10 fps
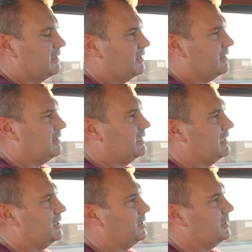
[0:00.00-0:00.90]

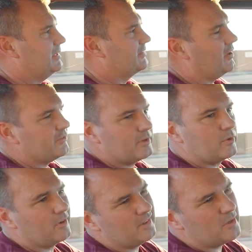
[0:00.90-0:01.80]
uh, it's also
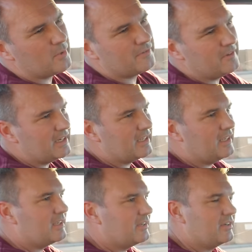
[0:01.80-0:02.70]
more a little more
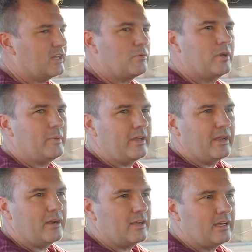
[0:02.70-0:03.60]
finicky because you got to worry about
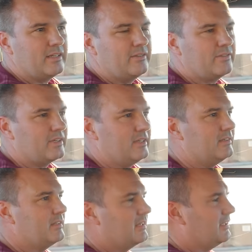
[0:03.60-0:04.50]
airlines
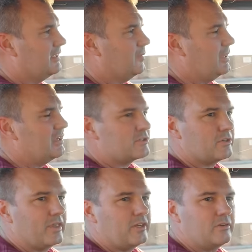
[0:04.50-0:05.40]
and and making
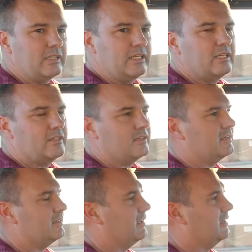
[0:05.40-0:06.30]
sure they don't leak
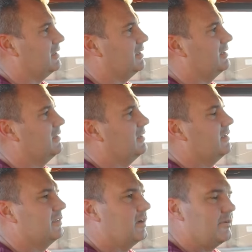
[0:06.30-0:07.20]
and uh,
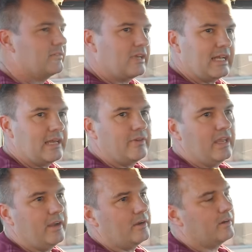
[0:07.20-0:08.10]
you always got to have
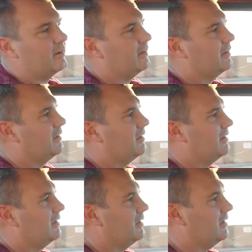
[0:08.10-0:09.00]
air
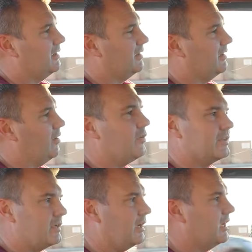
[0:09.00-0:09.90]
uh, all
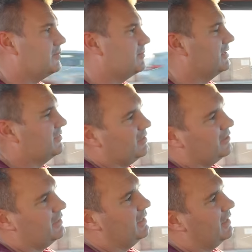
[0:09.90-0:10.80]
the time. This you
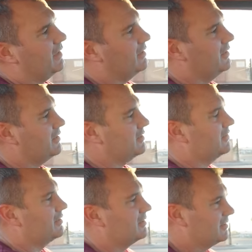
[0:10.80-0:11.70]
don't need air. You can
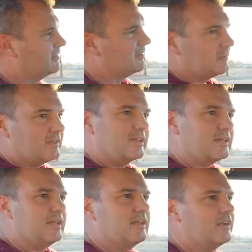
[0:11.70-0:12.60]
just
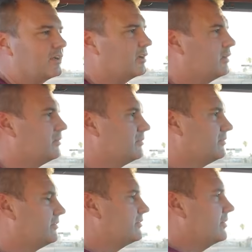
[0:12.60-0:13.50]
get in it and go
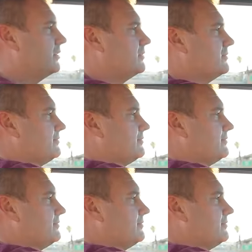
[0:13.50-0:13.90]
so